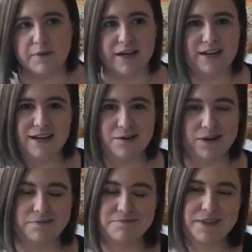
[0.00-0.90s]
But
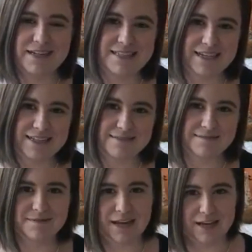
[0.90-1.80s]
anyway, that's it.
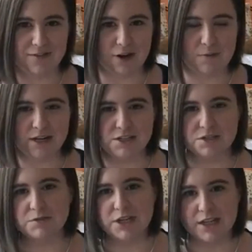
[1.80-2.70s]
Thank you very
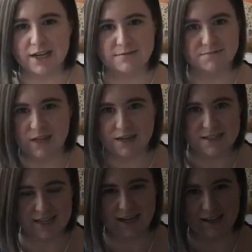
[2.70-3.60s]
much, good luck, and I'll
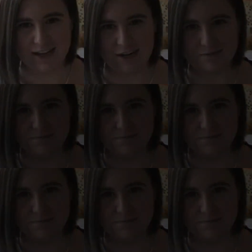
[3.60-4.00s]
see y'all later.